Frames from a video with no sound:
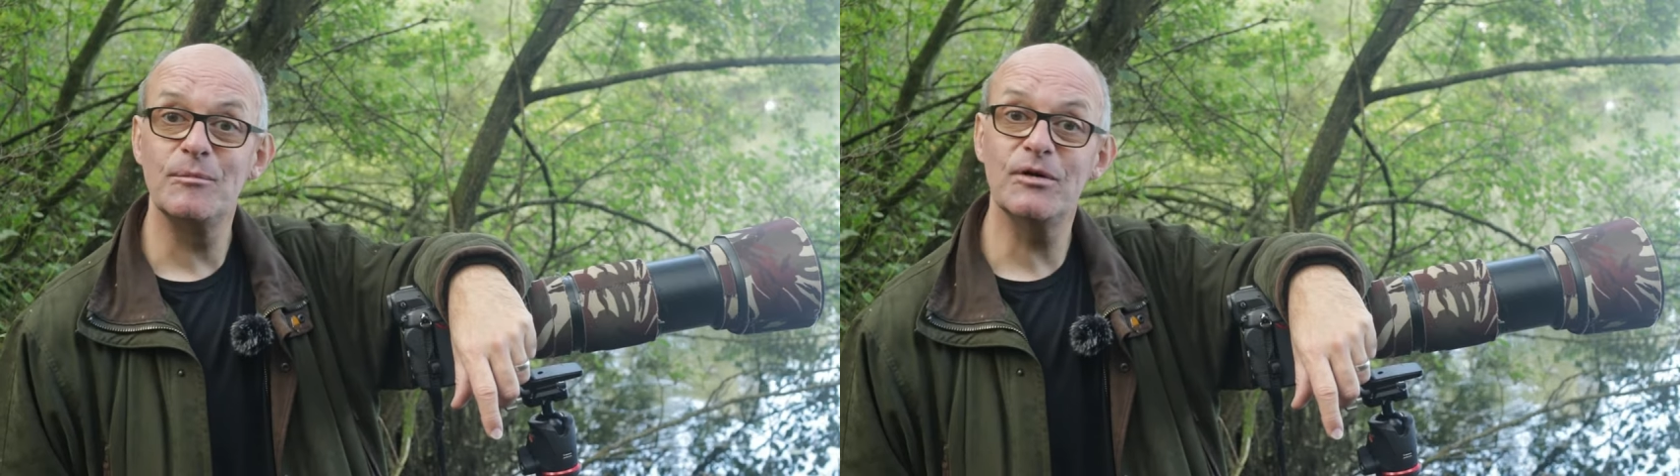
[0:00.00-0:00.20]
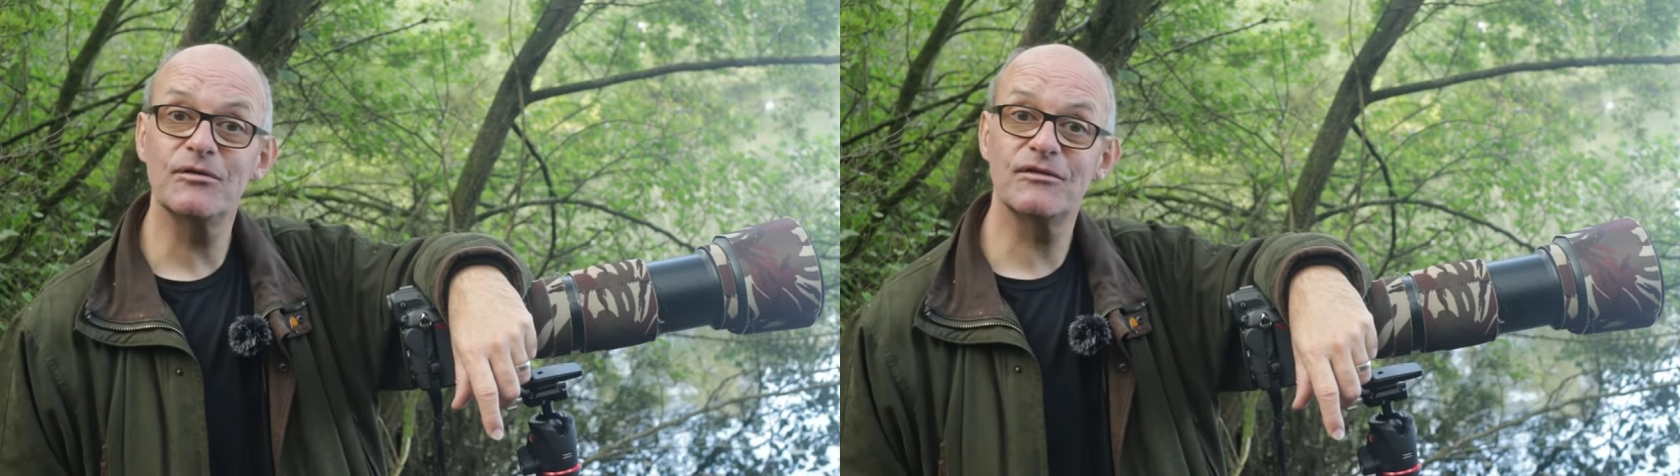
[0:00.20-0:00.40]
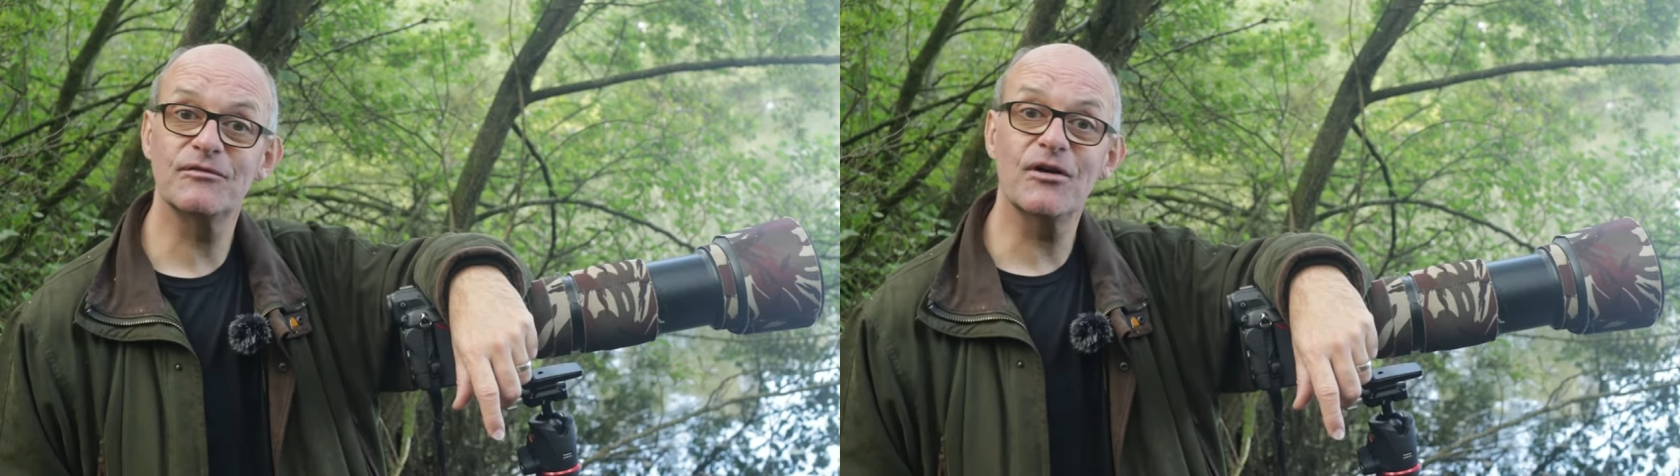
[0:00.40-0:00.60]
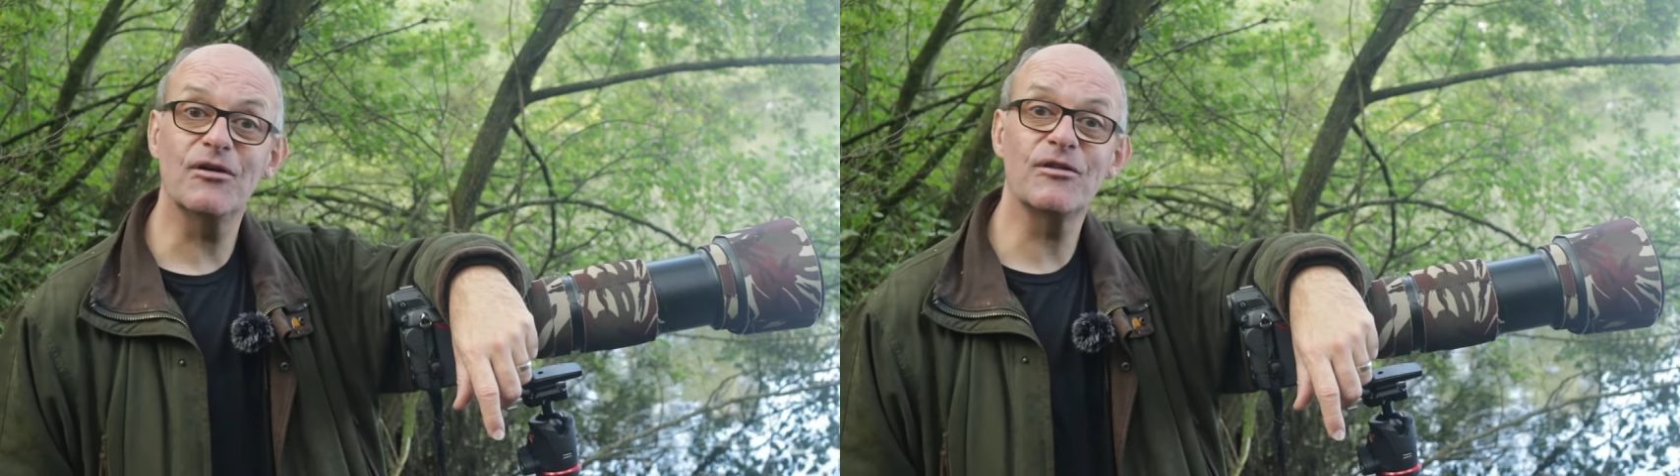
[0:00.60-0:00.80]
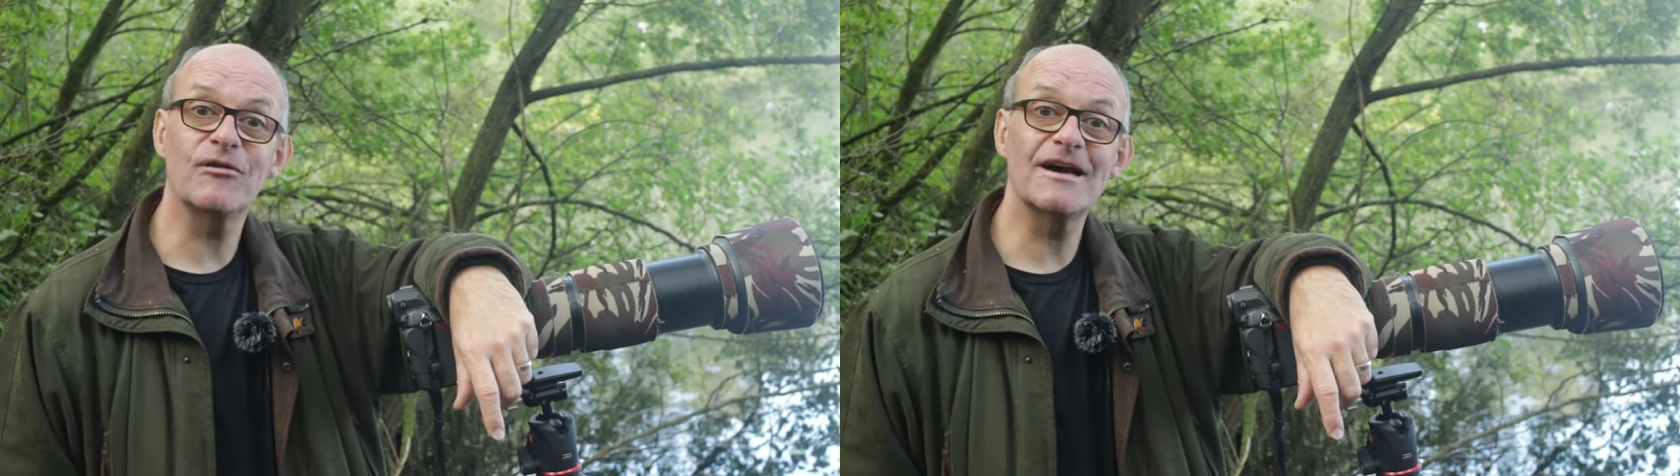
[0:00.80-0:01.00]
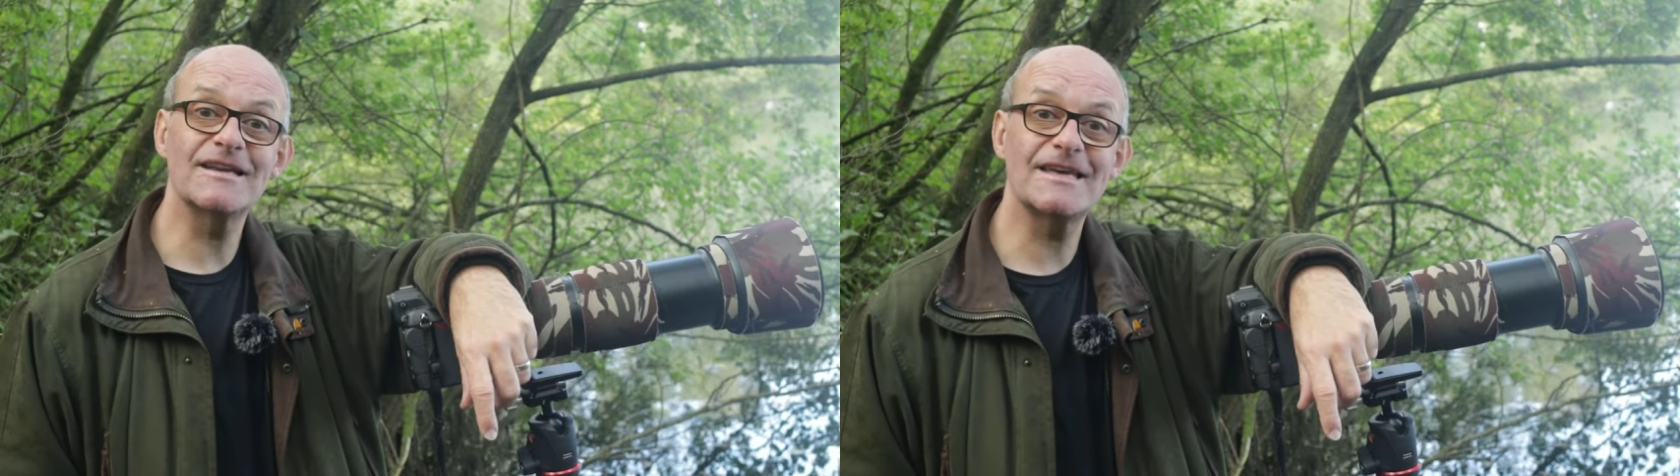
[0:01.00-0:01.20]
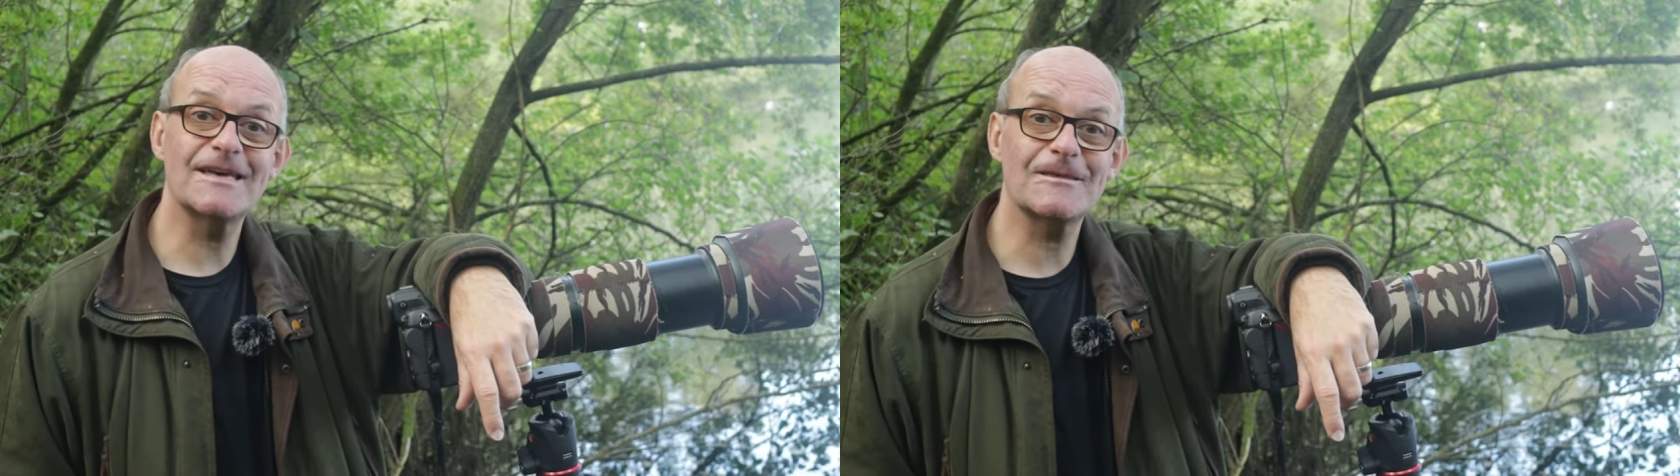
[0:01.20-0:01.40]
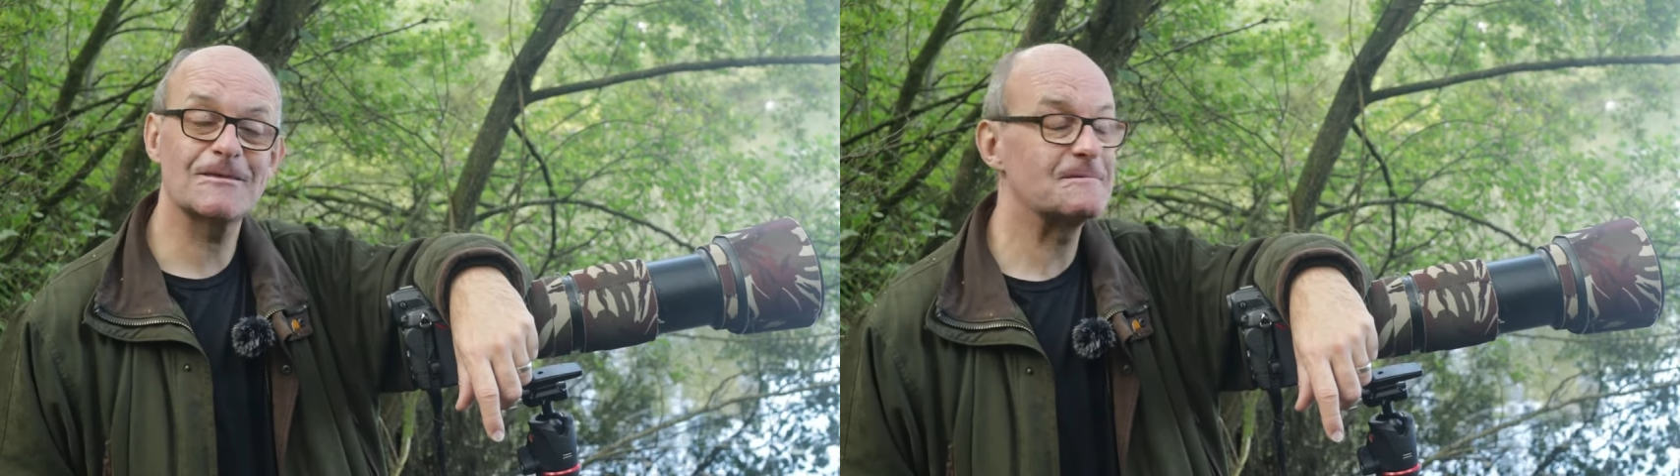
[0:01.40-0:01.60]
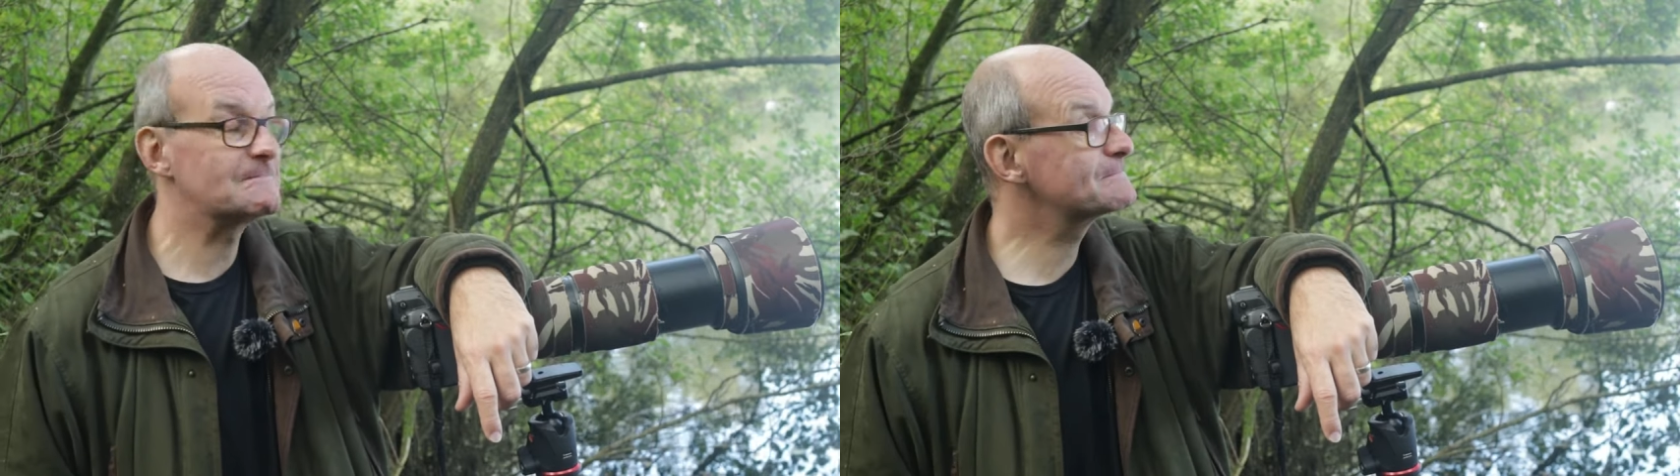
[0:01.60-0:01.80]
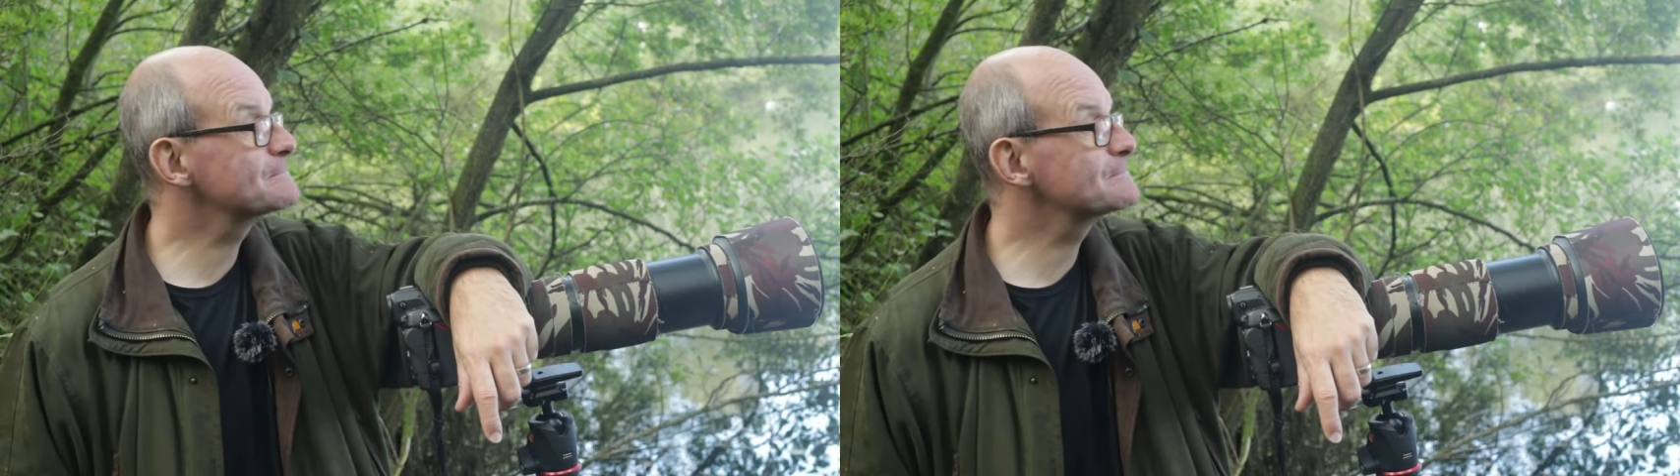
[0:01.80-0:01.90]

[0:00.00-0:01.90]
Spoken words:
birds have got other ideas.